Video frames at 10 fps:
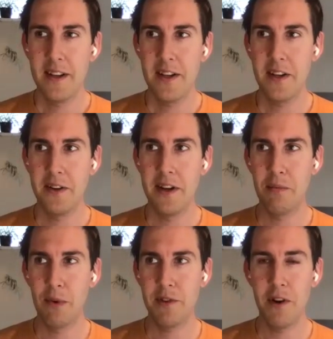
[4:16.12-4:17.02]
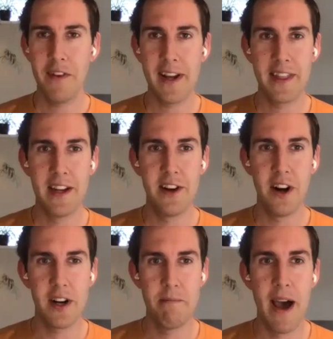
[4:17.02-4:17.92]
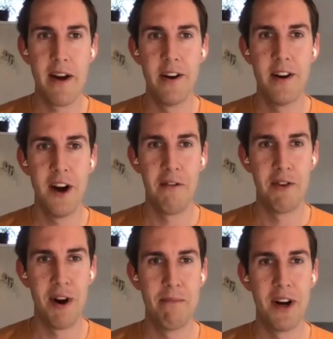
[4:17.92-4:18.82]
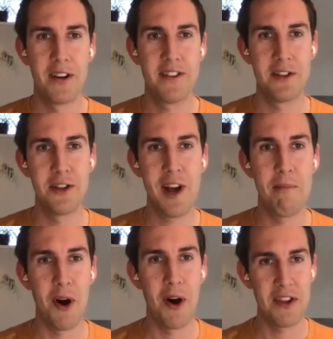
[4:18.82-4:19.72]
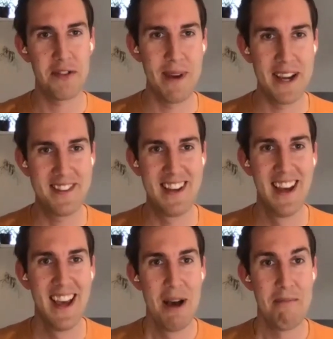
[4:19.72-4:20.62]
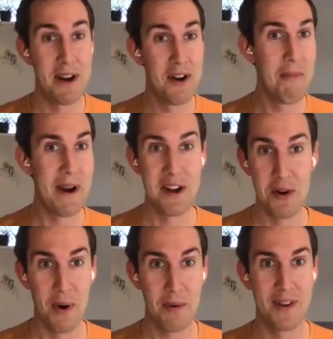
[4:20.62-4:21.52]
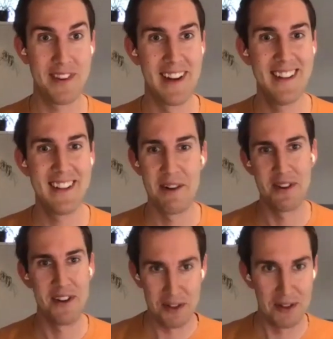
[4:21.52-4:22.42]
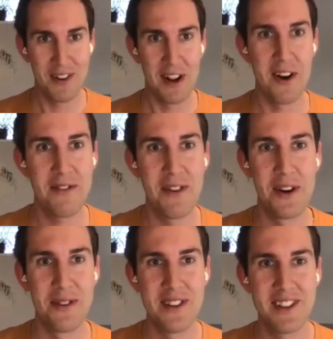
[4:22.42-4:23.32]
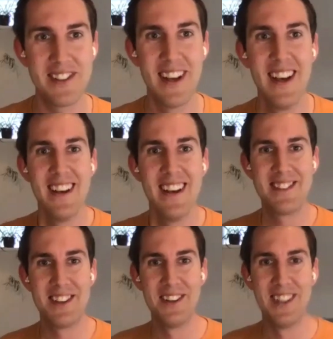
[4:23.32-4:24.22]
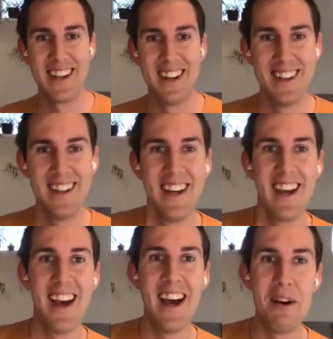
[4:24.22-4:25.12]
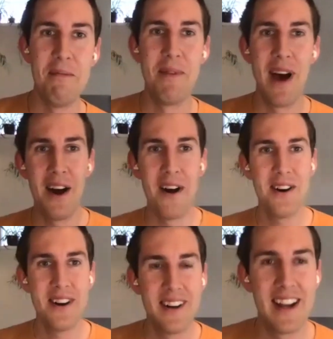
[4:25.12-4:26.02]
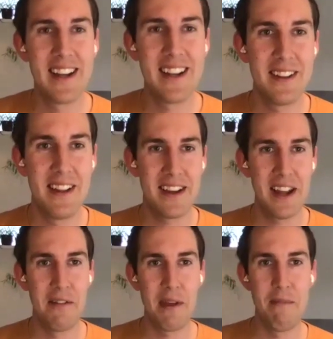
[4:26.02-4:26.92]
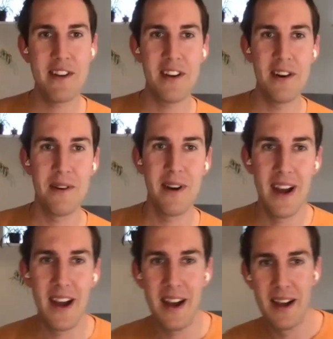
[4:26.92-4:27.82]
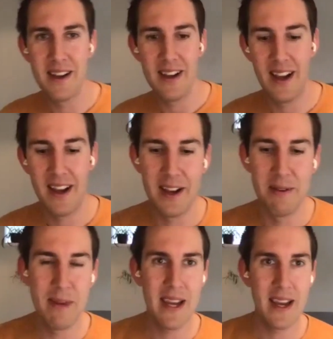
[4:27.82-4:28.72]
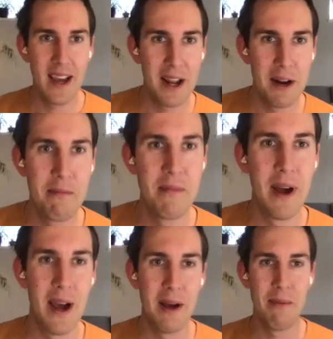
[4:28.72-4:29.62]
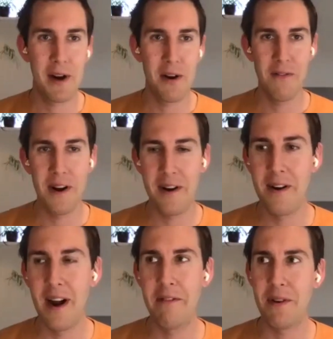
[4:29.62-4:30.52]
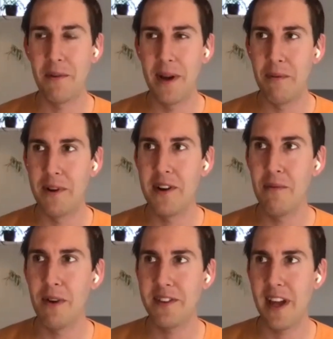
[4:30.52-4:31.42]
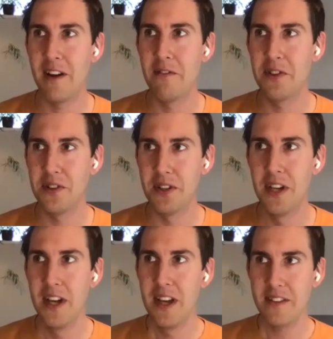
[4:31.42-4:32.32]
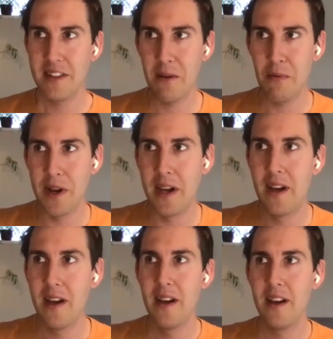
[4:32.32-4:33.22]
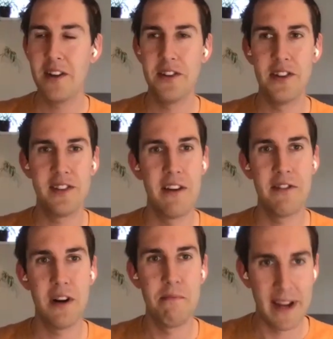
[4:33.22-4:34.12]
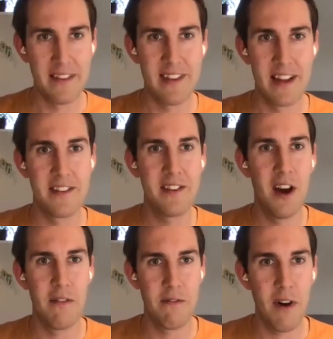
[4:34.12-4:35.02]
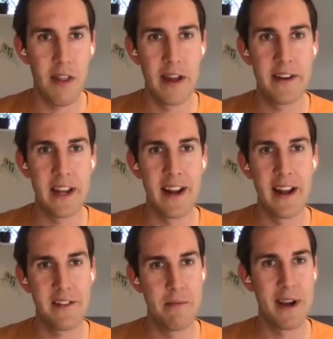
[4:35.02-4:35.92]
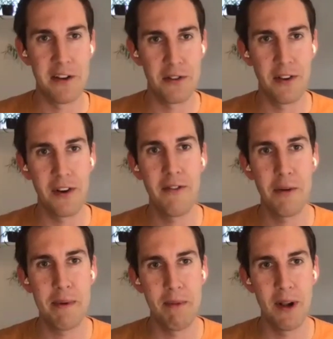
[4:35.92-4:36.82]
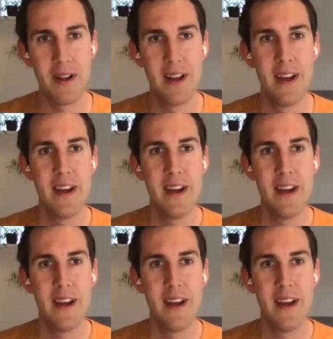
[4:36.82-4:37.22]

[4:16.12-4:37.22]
you know, it was sort of like the dark matter of Dropbox. It took up all the space, but nobody knew what was in it, and it was not useful at all for users. So, you know, Um, our like the kind of the mission, uh, uh, me and uh, my co-founder after we, we joined, was kind of to see if we could just kind of start making sense of all that data and actually make it useful for people.